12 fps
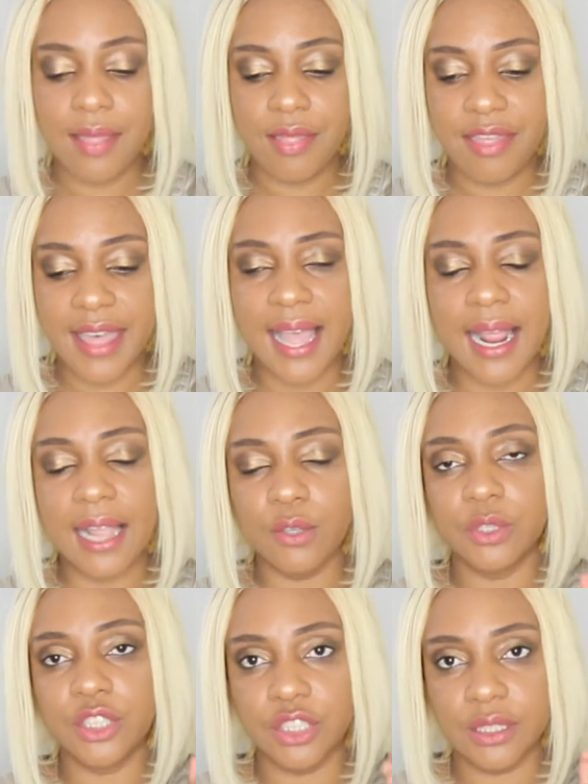And that I
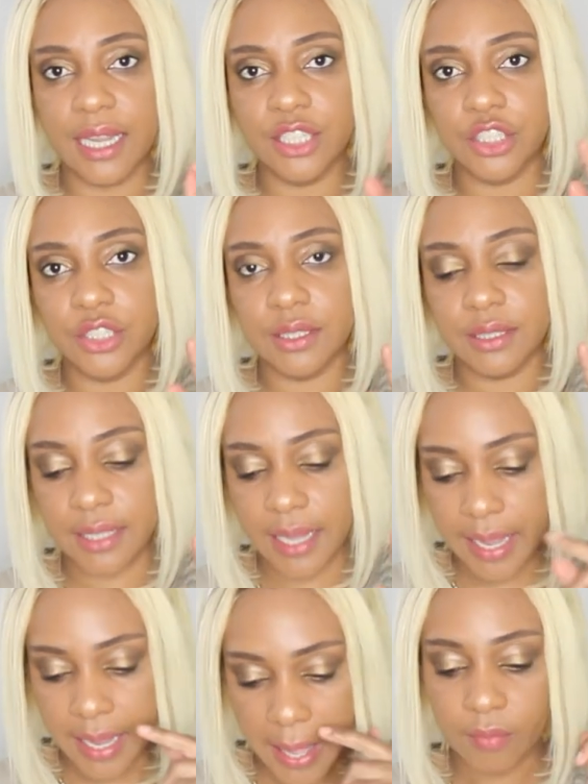which I should
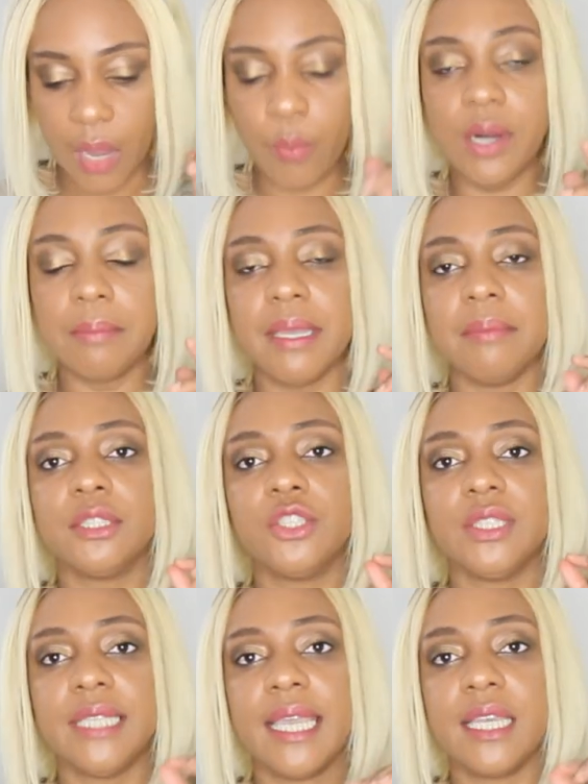say I want to be able
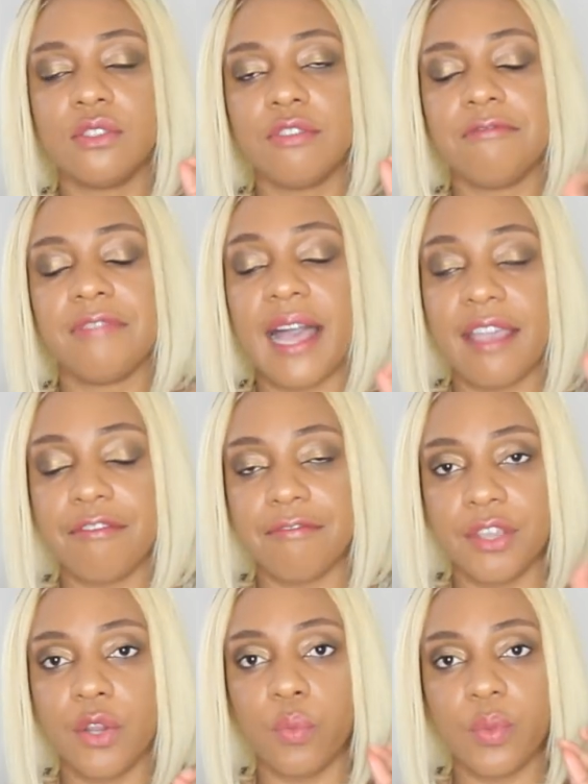to take it to five
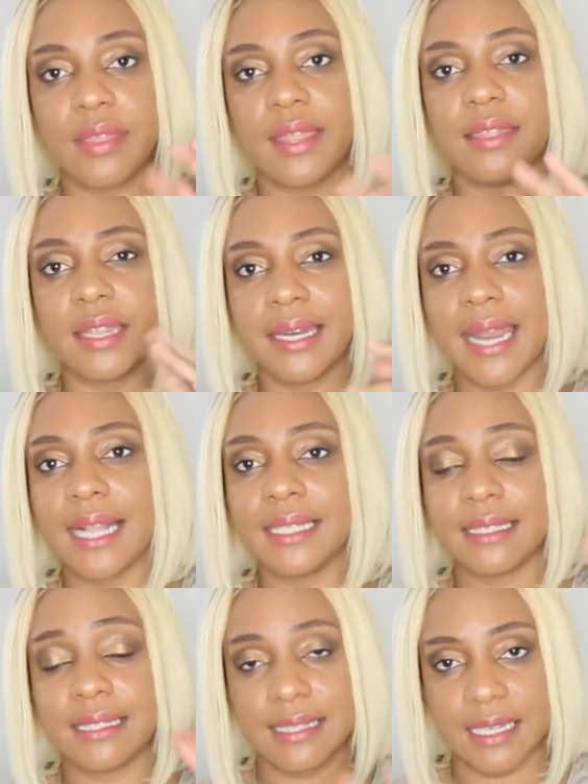figure within the
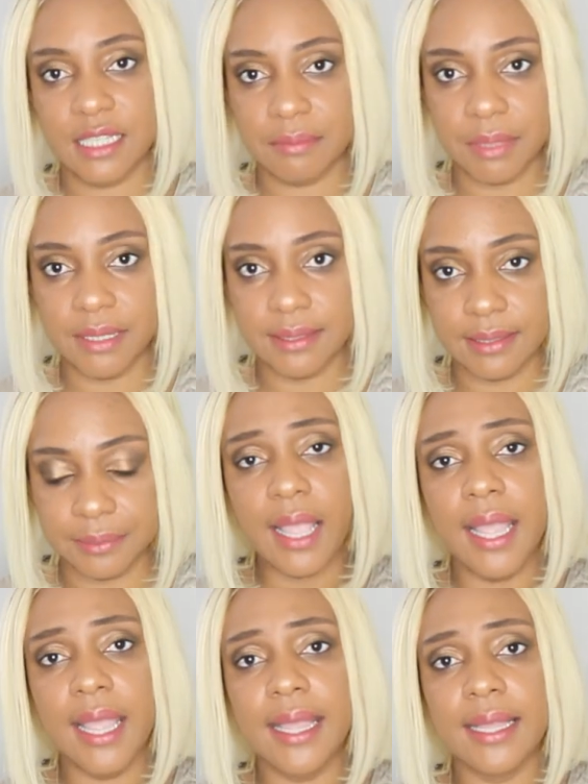next six months.
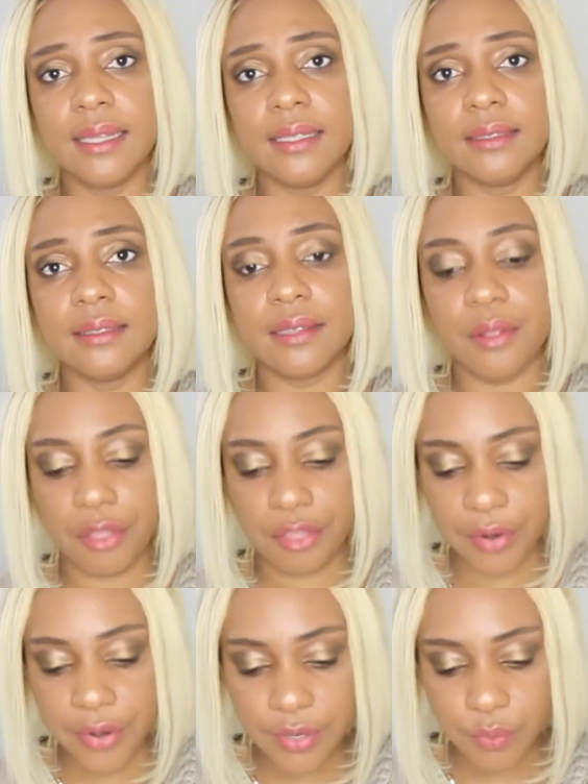And the
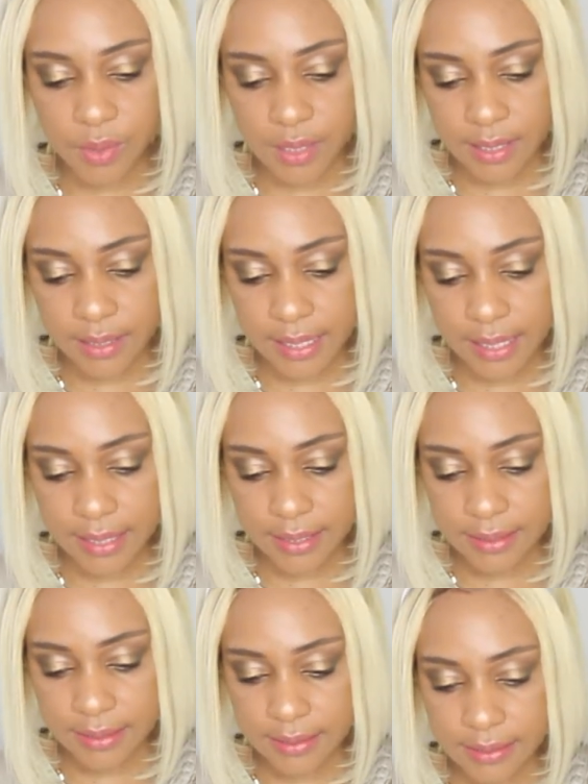third one
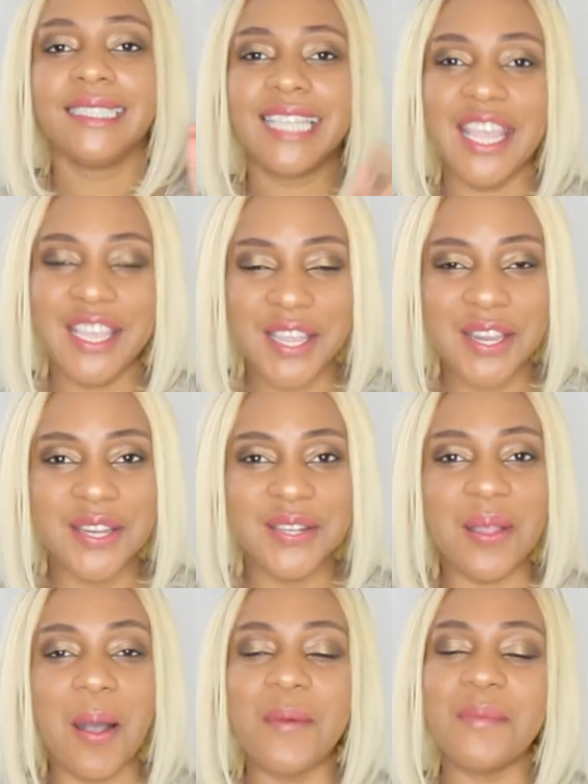is
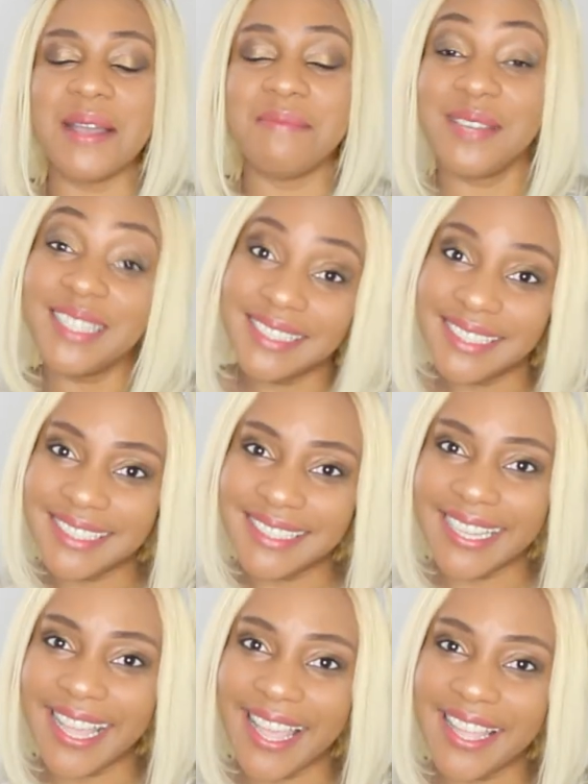taking my business
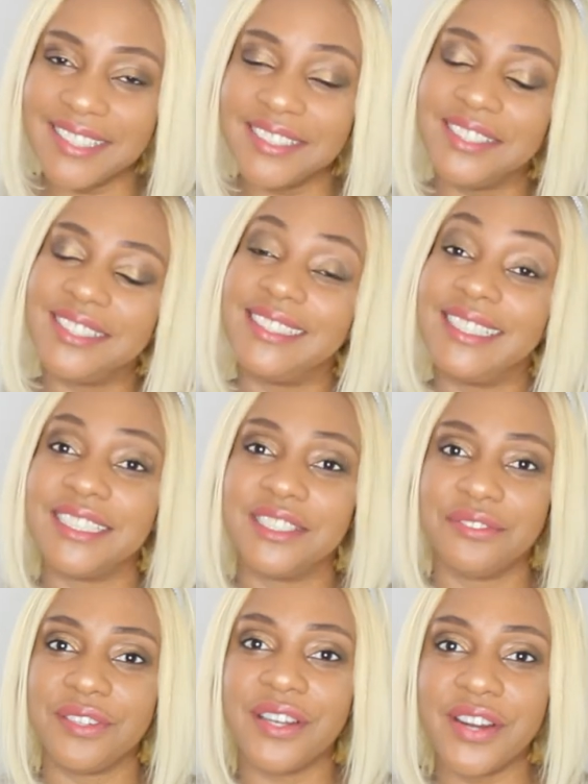again to
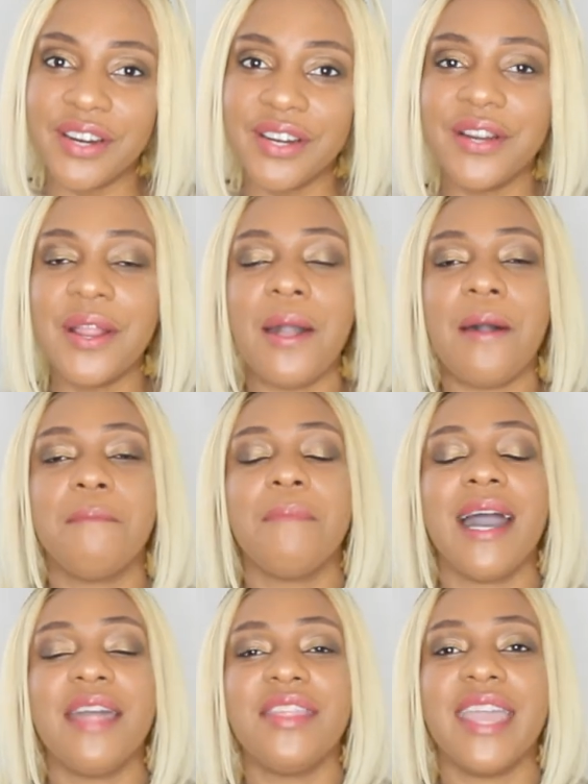six figure
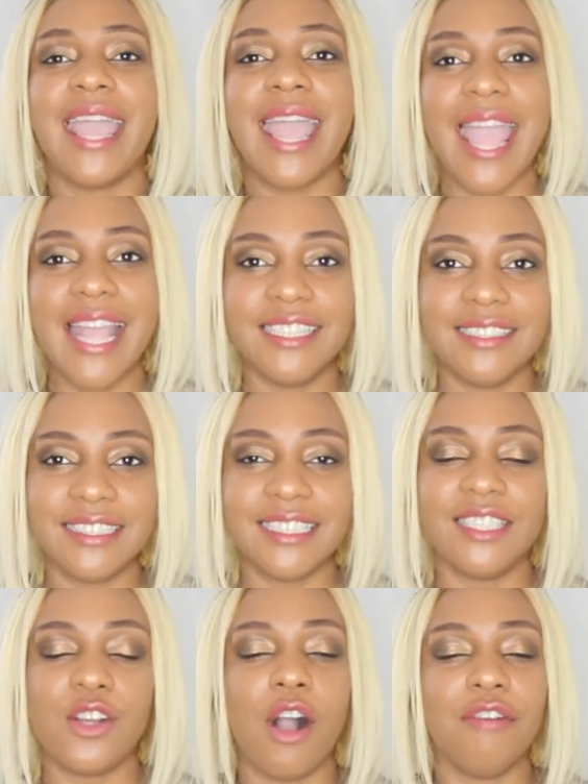by the
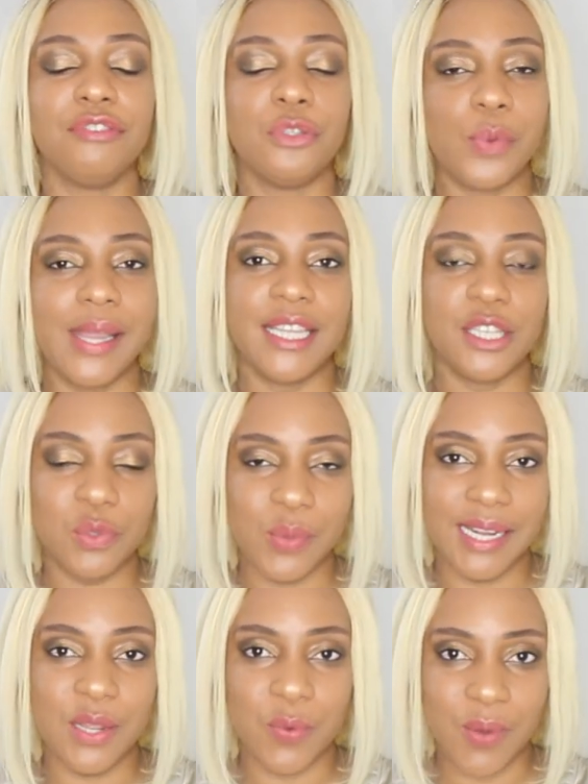ending of
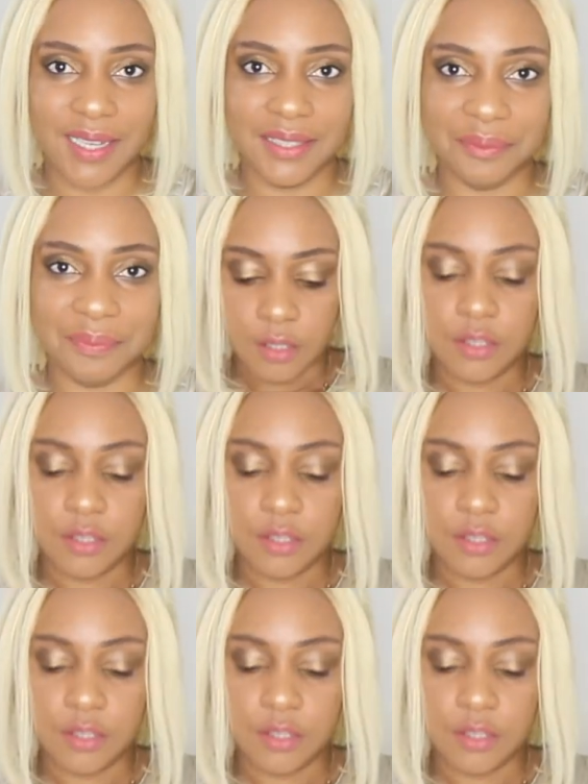2021.